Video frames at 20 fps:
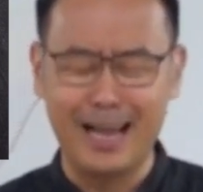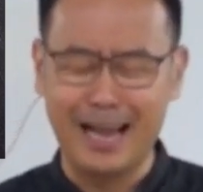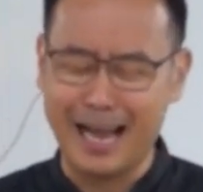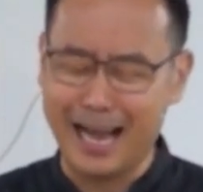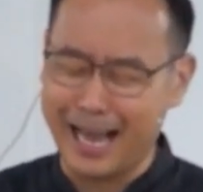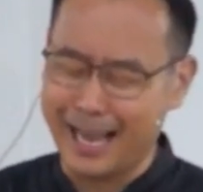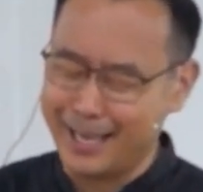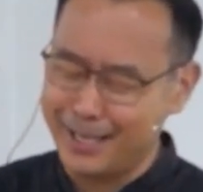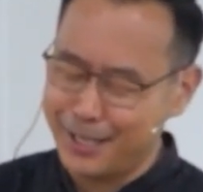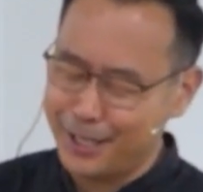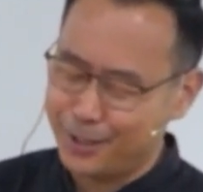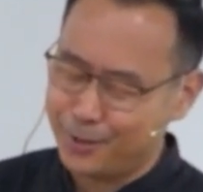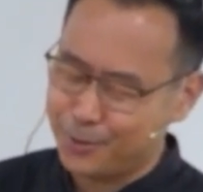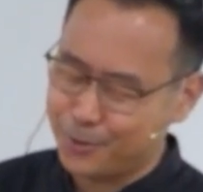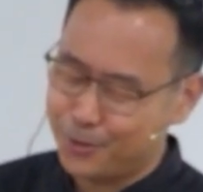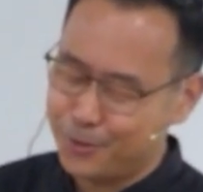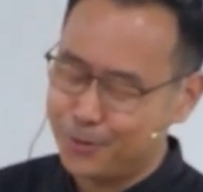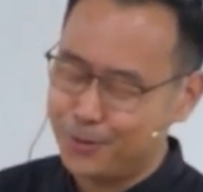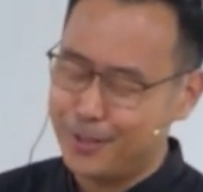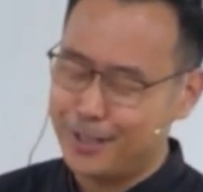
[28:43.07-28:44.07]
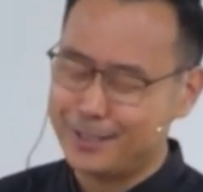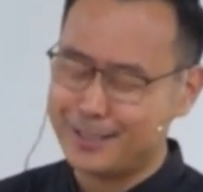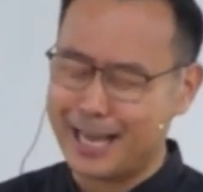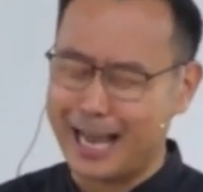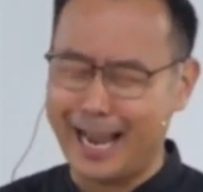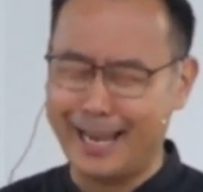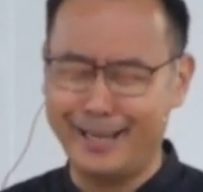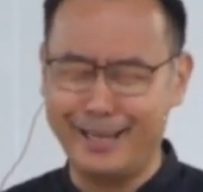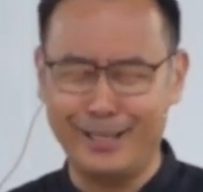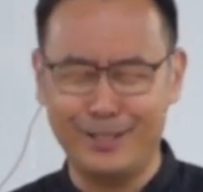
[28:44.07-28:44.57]
I need to do this. I
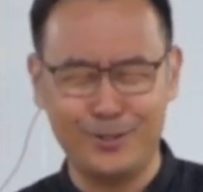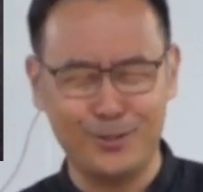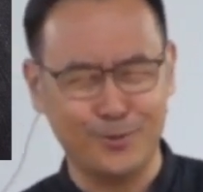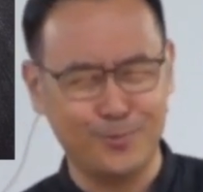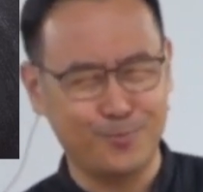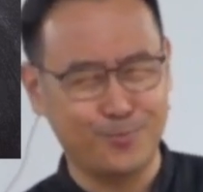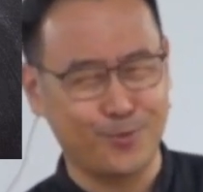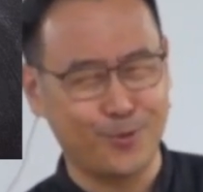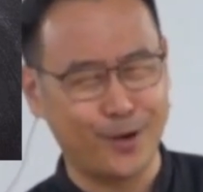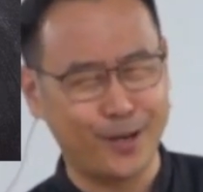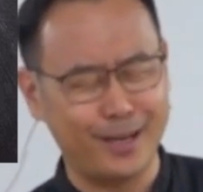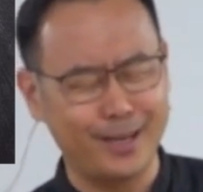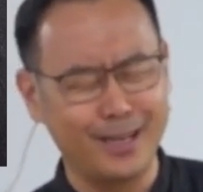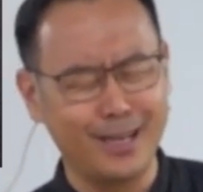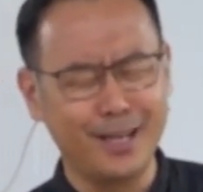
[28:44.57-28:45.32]
need to pray.